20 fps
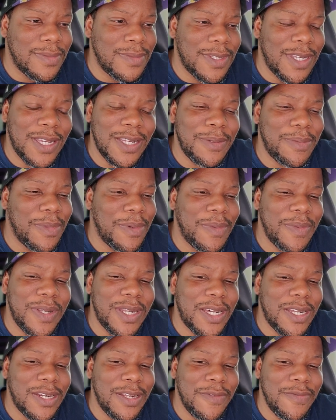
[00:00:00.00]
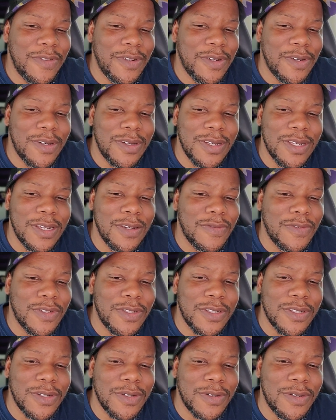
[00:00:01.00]
I am. I'm not even going to give a
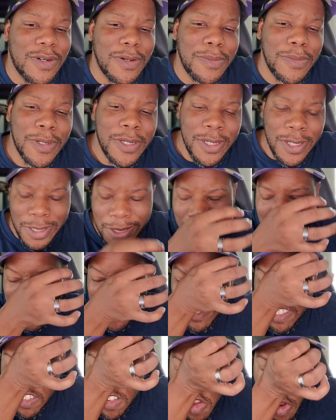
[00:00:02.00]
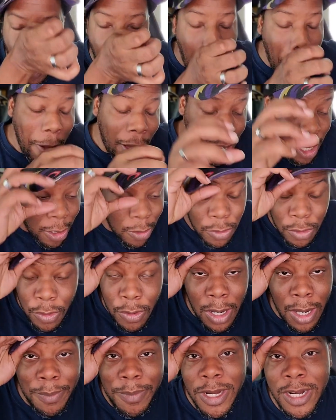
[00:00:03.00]
score because I don't know
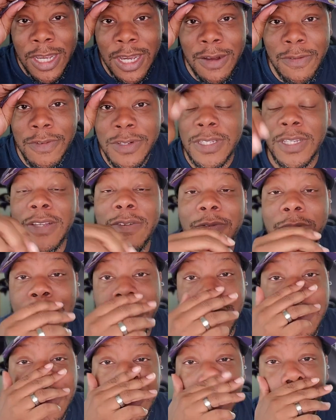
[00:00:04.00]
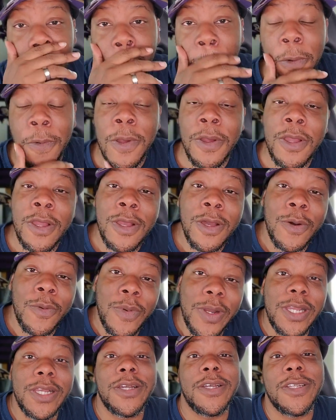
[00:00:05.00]
how many cover zeros
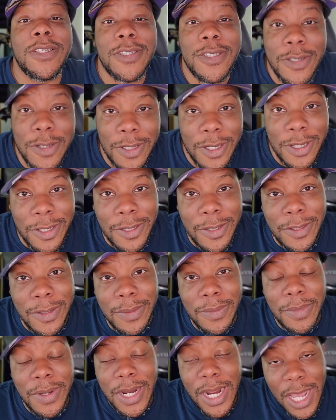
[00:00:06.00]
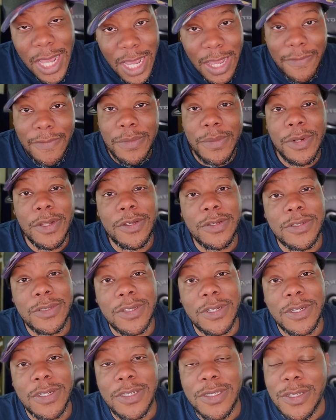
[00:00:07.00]
Lincoln's going to do, but I have them
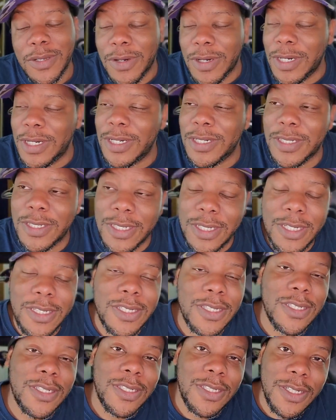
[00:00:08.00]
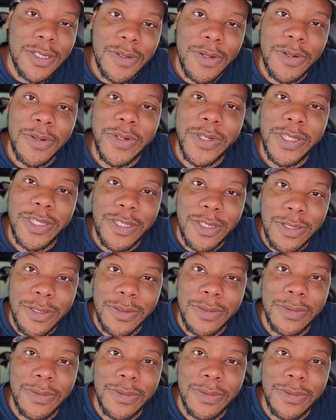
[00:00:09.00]
losing. Starting the season zero and two,